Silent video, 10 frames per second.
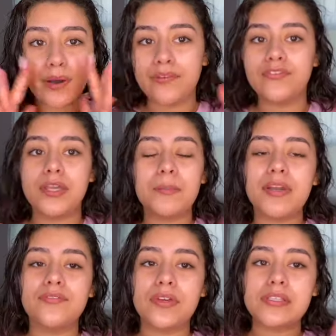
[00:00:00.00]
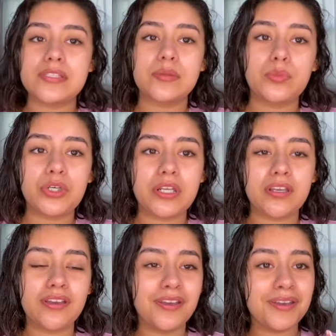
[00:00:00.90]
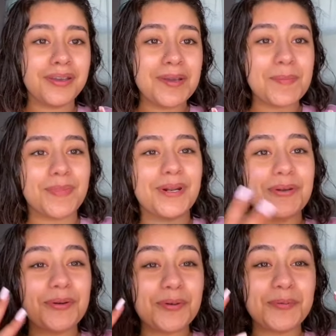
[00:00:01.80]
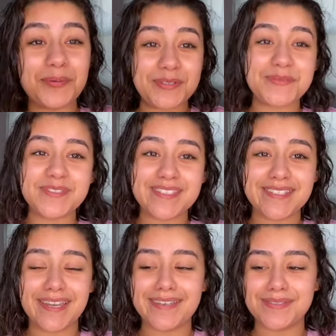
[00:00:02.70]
puffing my face in the morning. But I don't know which ones to get,